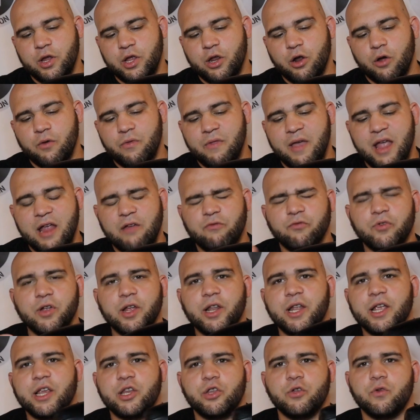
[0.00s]
you know, they
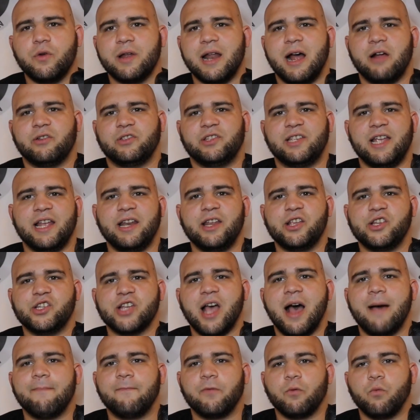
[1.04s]
really do an outstanding
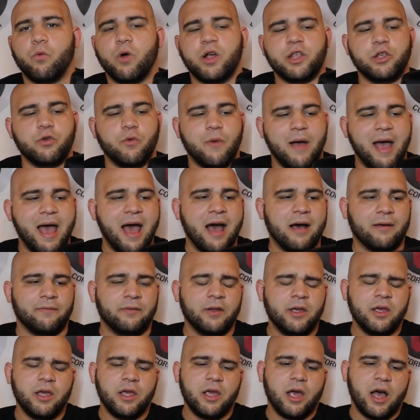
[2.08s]
job for what you
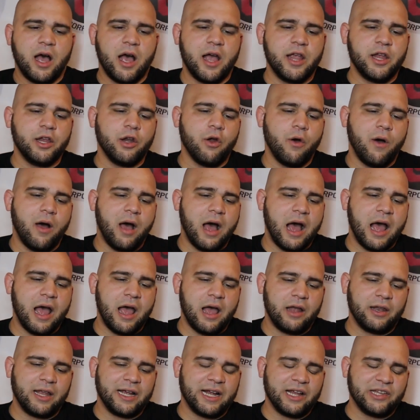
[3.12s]
have. Uh, you know,
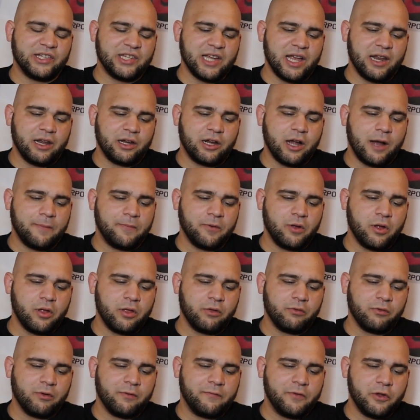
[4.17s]
I, like I said, a couple of
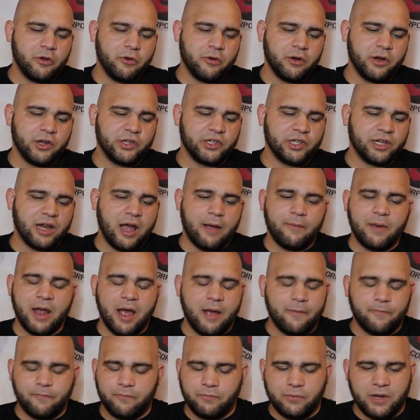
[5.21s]
the reviewers, and I'm
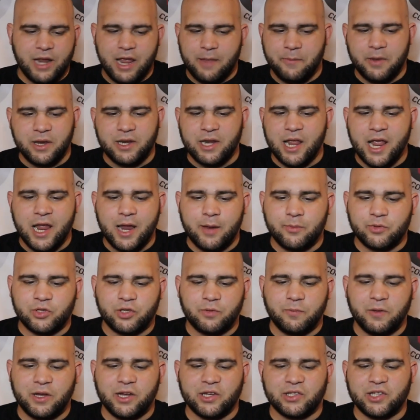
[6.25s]
not naming
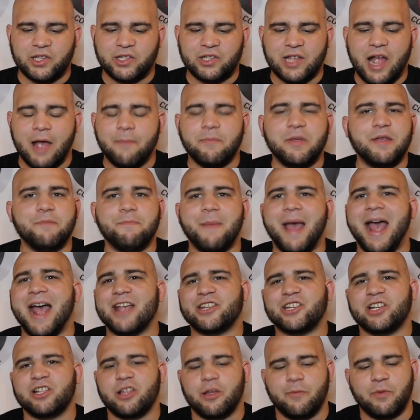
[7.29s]
names because it's not me
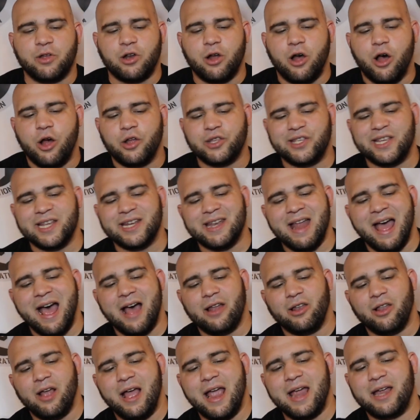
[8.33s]
bashing them at all, did
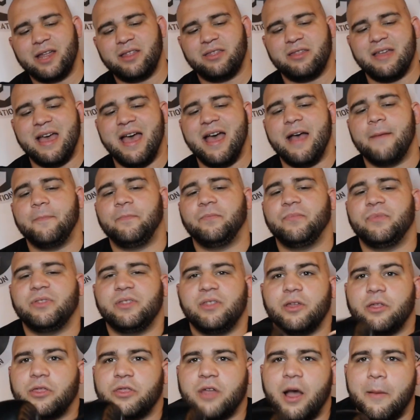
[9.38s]
not like that
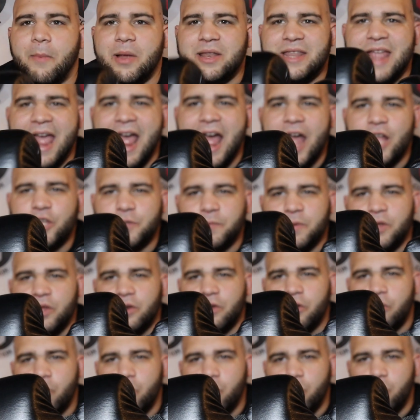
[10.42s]
the thumb
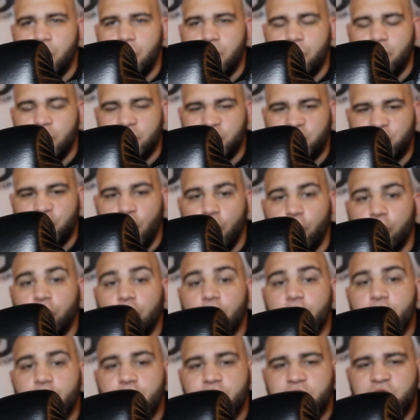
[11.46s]
attachment was so
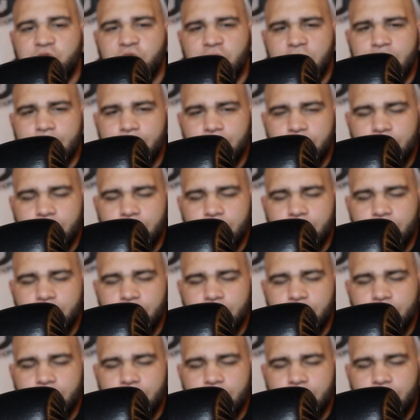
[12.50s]
loose